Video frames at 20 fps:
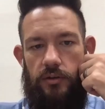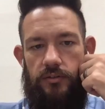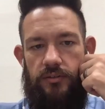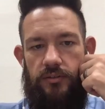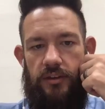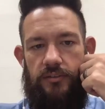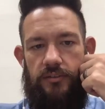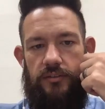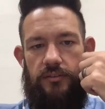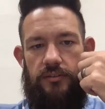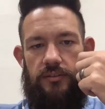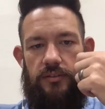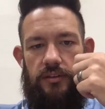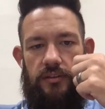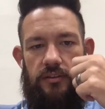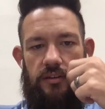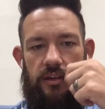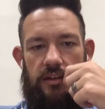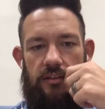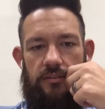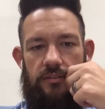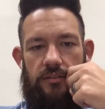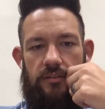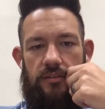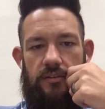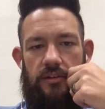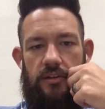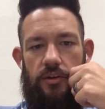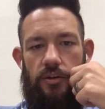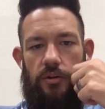says he's the
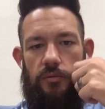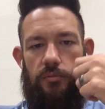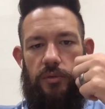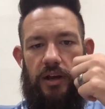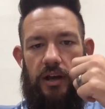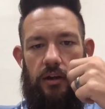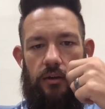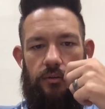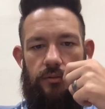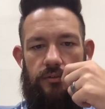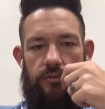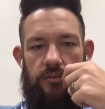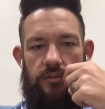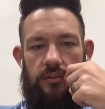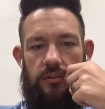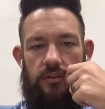CTO at Browse.